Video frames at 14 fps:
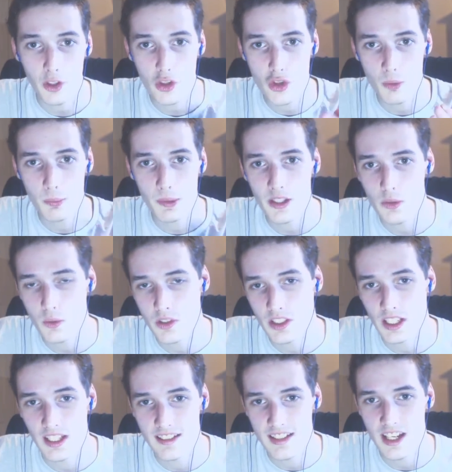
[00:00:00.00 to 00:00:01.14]
now we're going to jump into
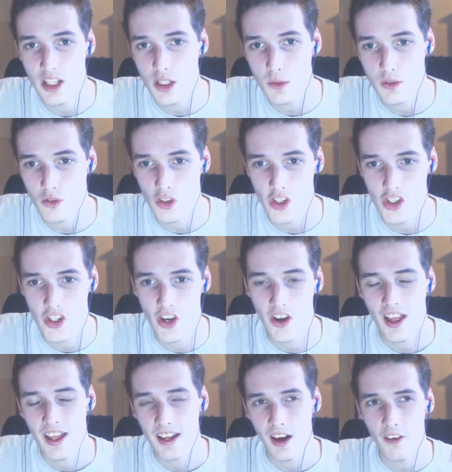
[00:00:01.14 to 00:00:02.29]
his continuous trick
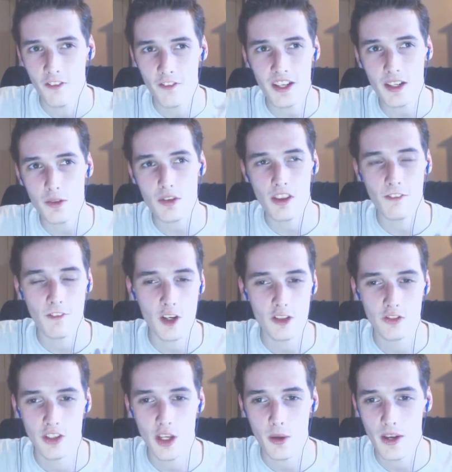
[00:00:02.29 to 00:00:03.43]
shot. I think this was the
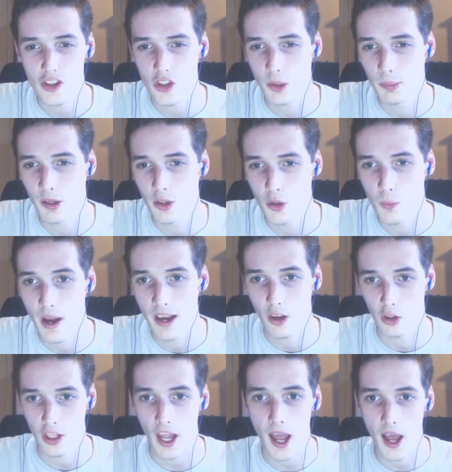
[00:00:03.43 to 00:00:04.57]
first video he actually uploaded where
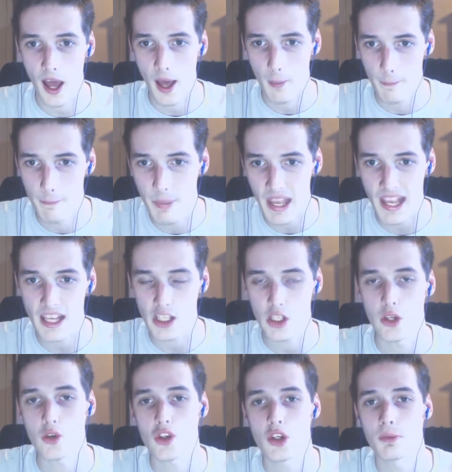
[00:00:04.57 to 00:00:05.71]
like a big
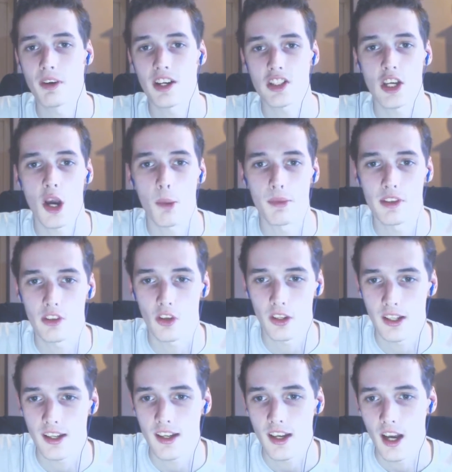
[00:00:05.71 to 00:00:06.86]
YouTuber actually commented
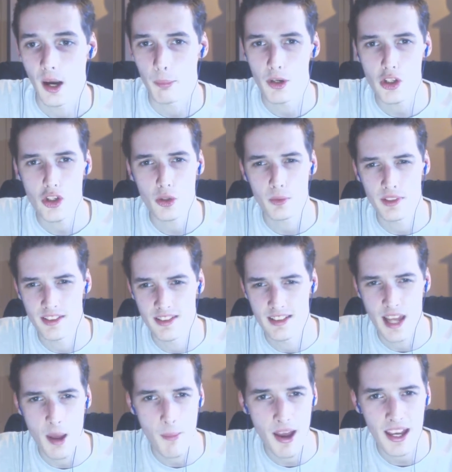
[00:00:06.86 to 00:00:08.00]
on it. I'm pretty sure it was
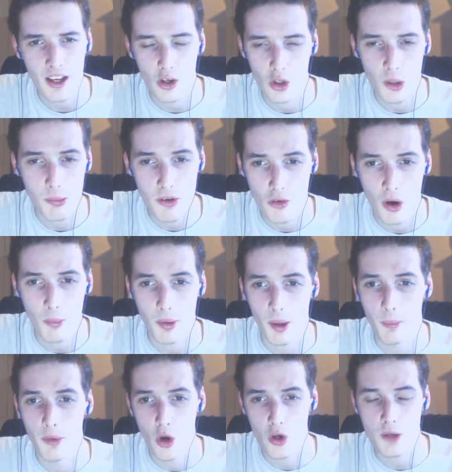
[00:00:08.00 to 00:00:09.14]
Zeme. I could be wrong,
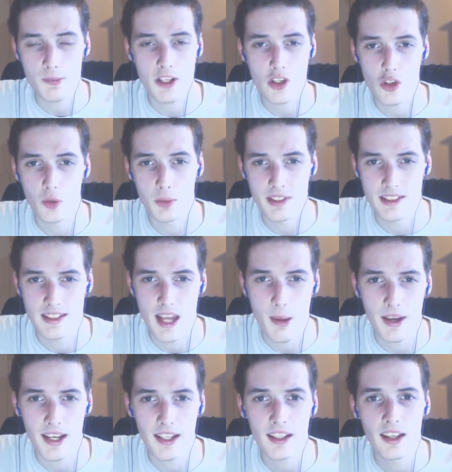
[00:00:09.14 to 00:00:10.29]
but I'm 90% sure it was
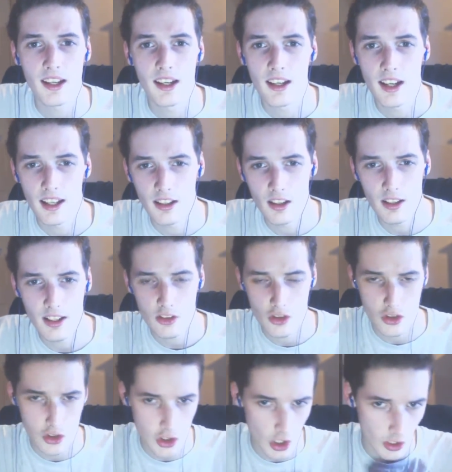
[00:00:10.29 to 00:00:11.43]
Zeme. And uh, yeah,
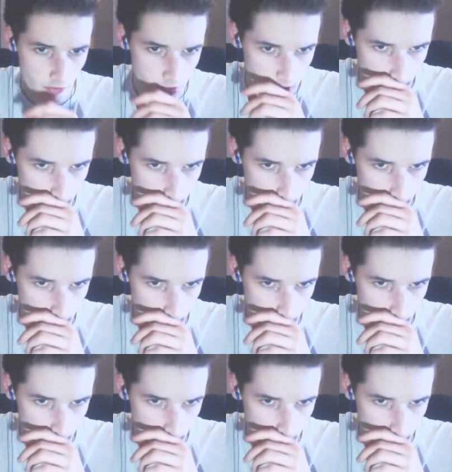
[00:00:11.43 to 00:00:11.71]
just start the